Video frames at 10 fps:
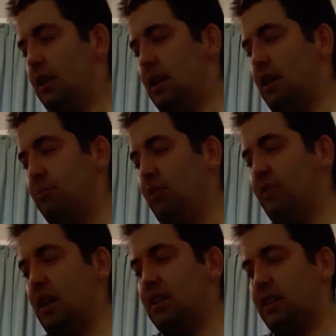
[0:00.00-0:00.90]
Now
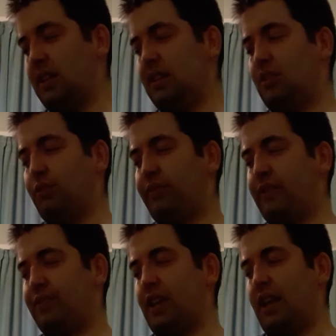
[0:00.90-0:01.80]
moving on to two
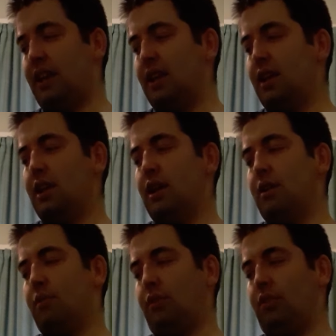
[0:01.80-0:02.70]
fifty,
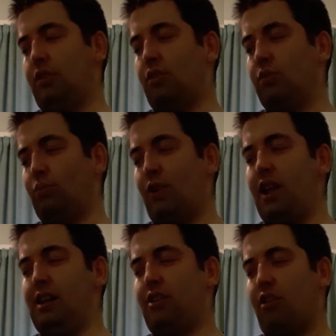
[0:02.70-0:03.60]
we're going to go with
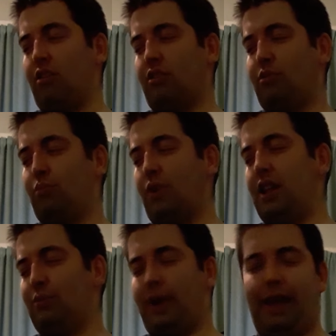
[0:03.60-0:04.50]
Wild Cork
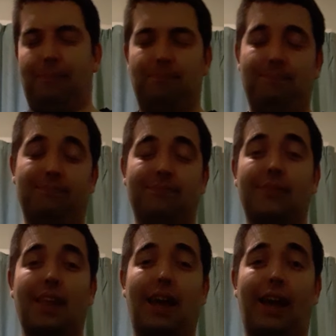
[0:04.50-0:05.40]
Wild Way.
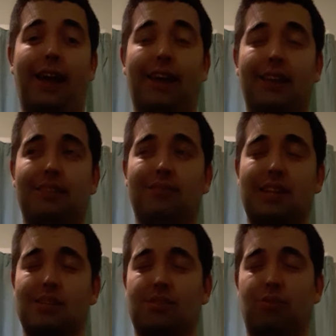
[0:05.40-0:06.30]
Uh,
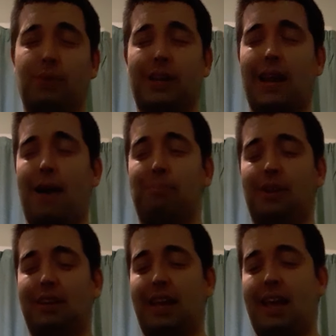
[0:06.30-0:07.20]
this is going to be the nap of
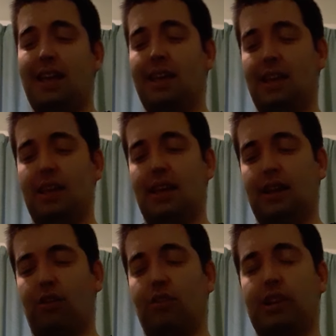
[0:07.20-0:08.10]
the day.
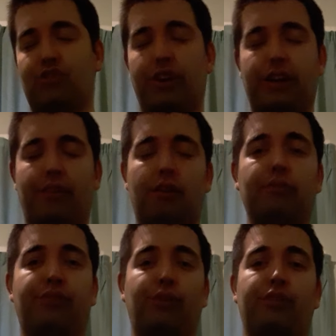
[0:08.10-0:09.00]
Currently trading around
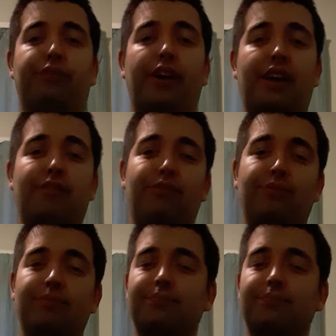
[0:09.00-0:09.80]
four to five.